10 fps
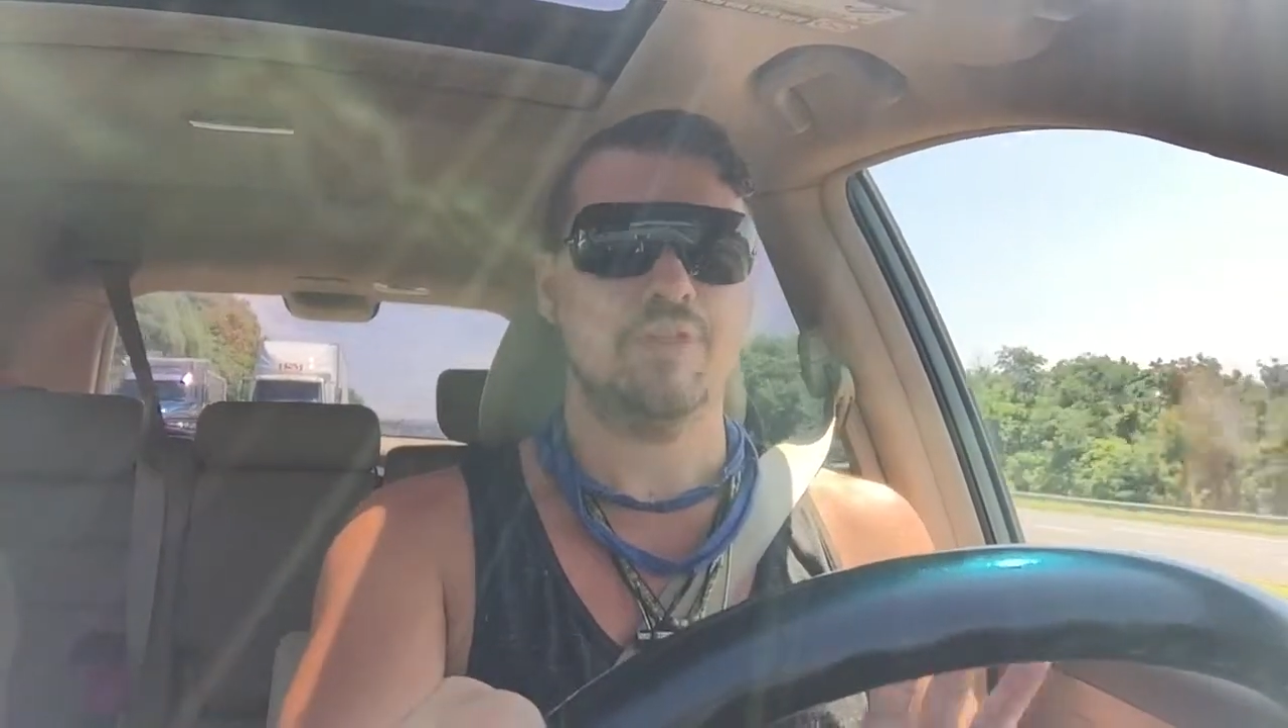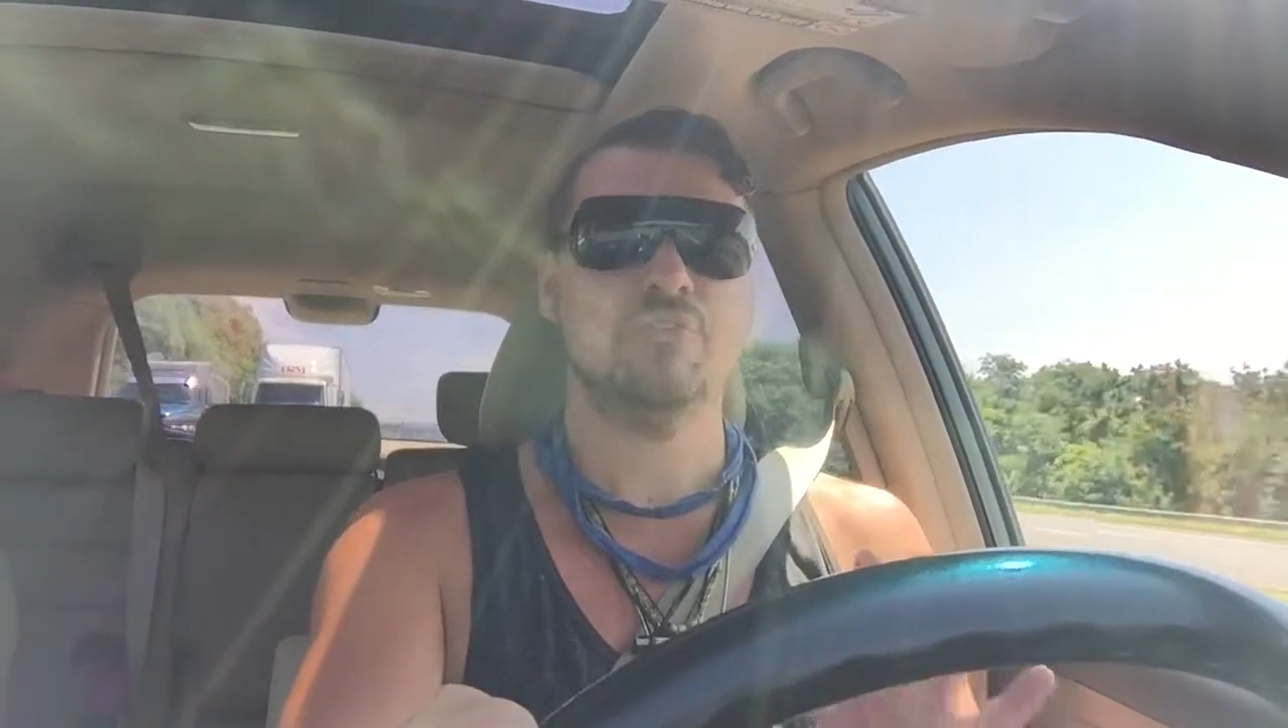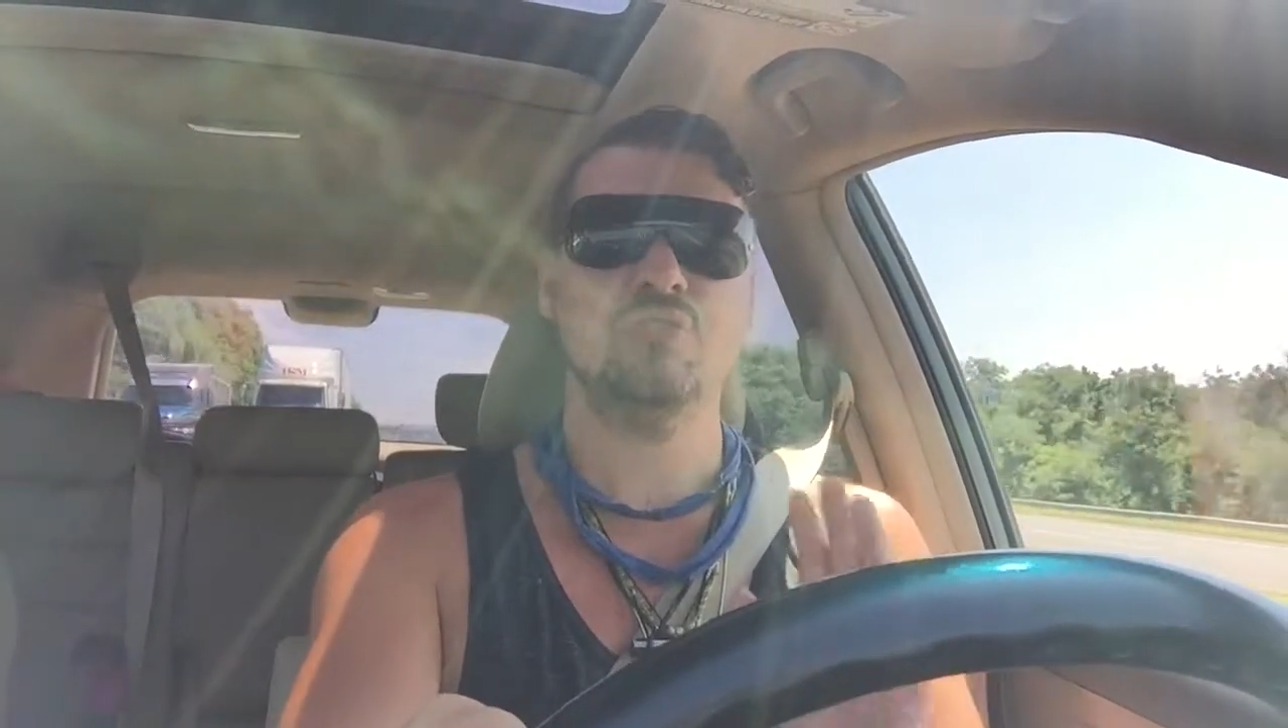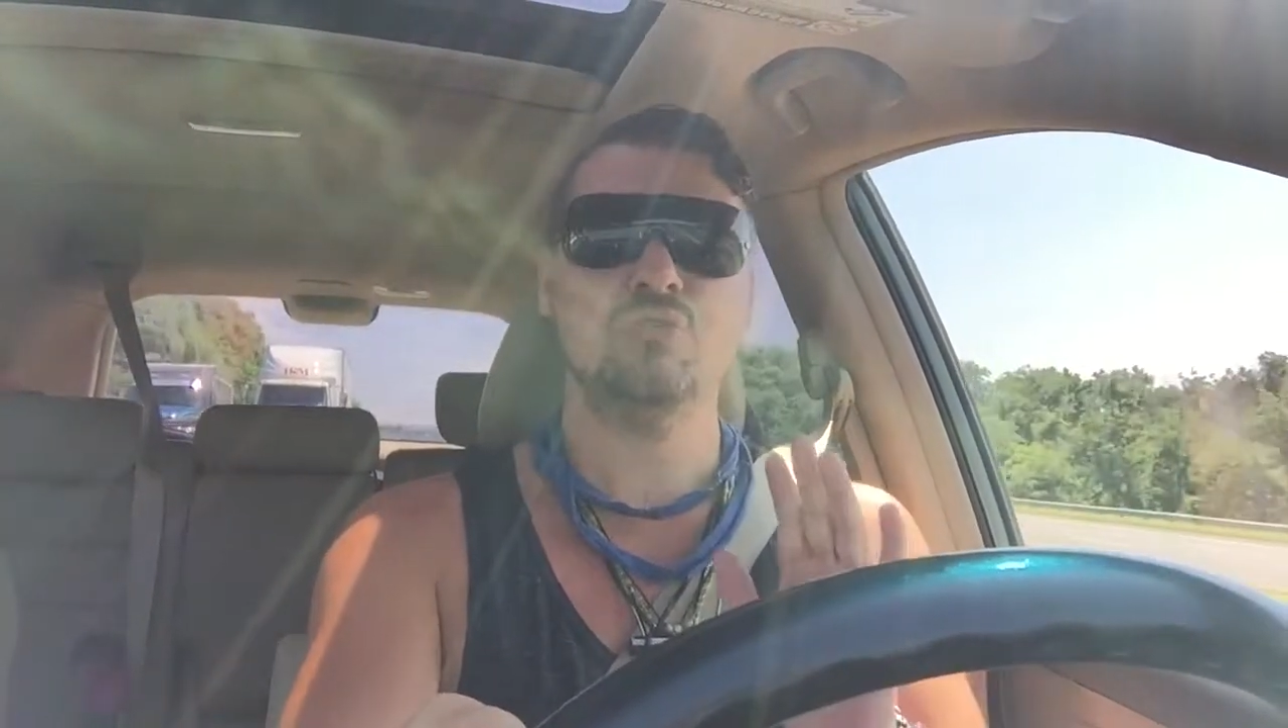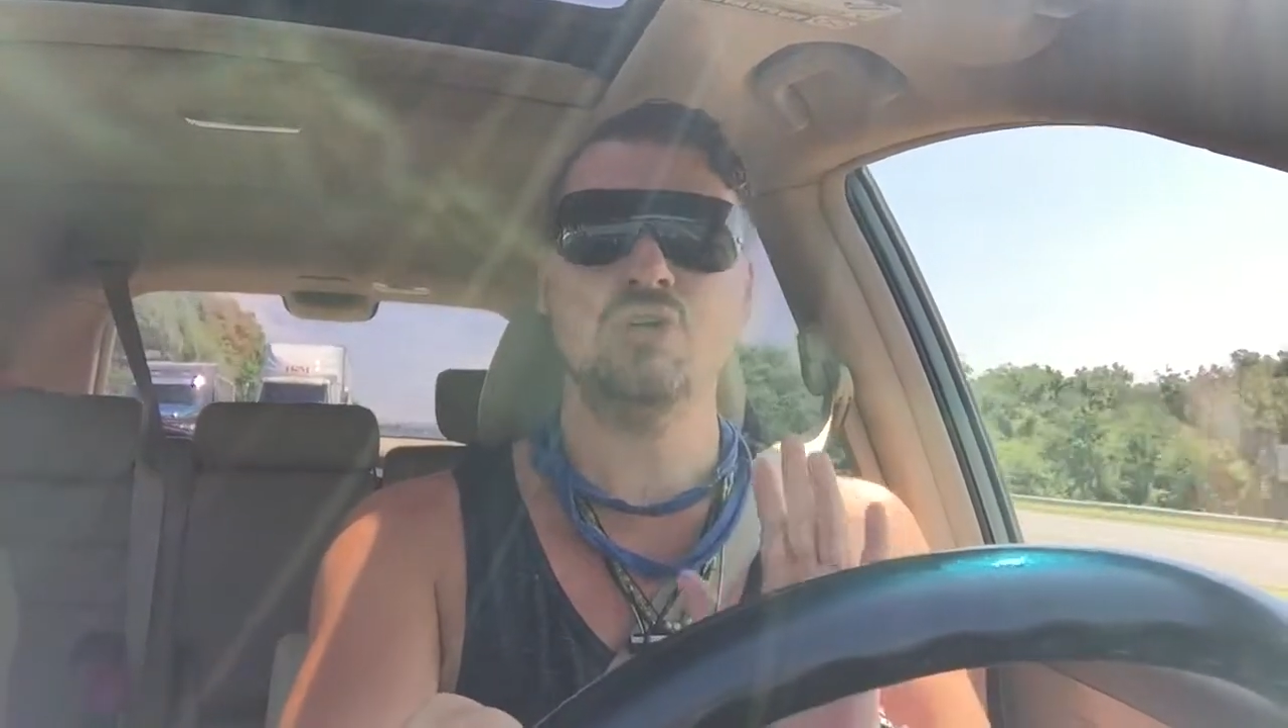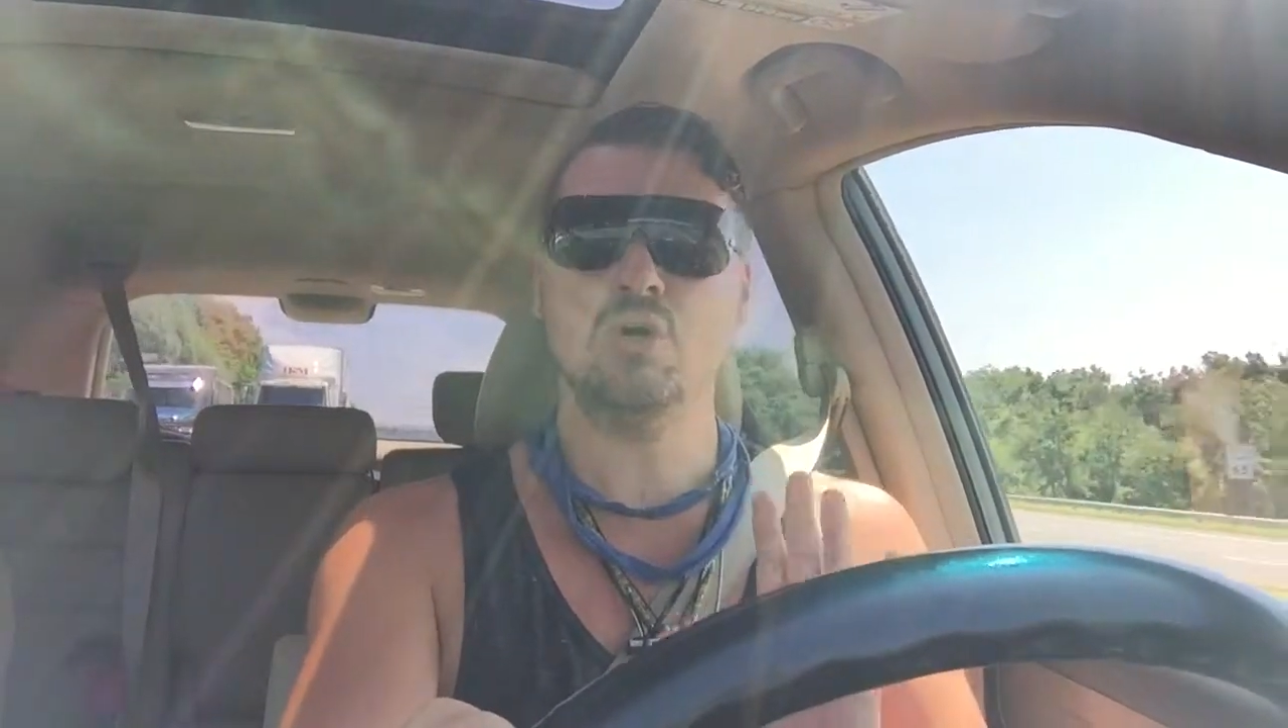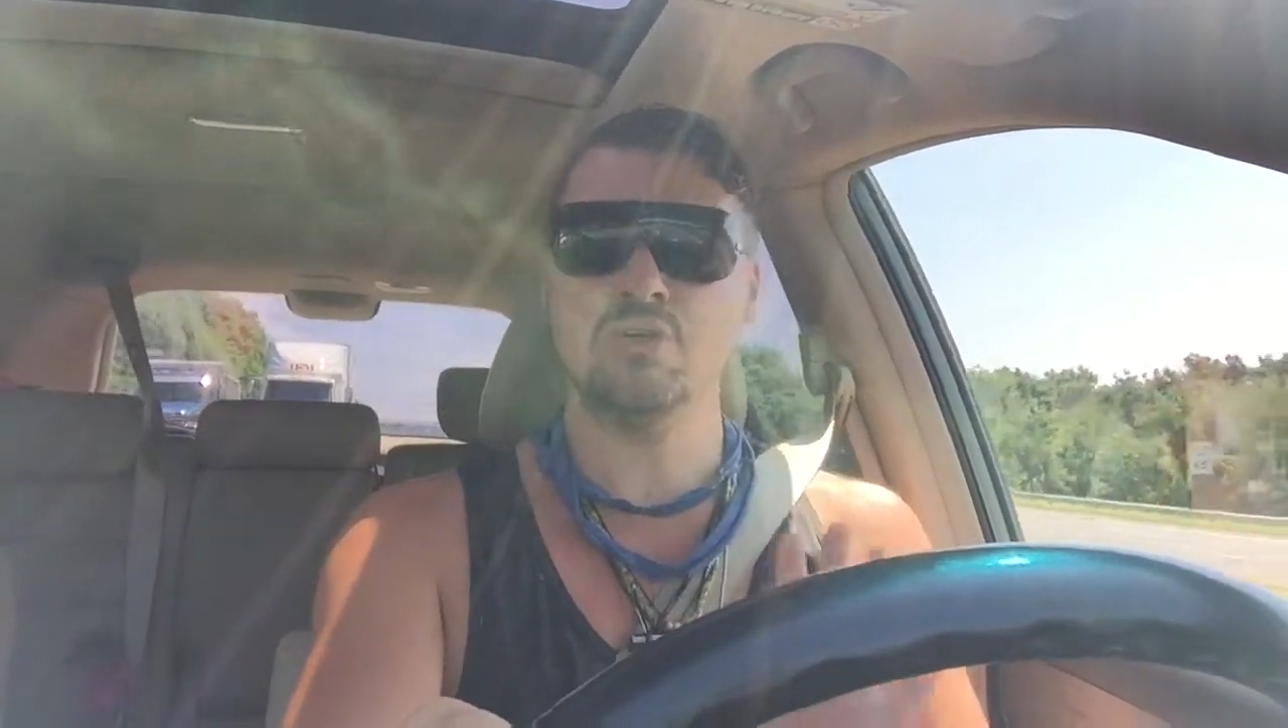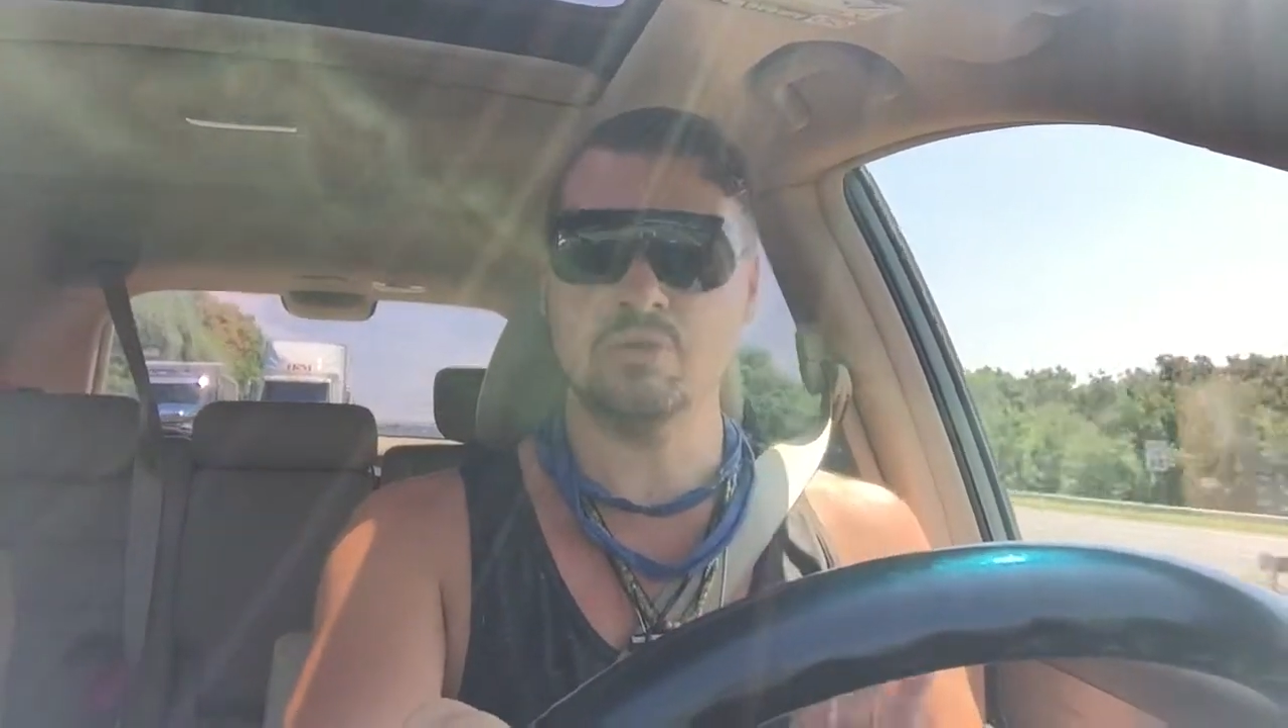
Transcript: if you know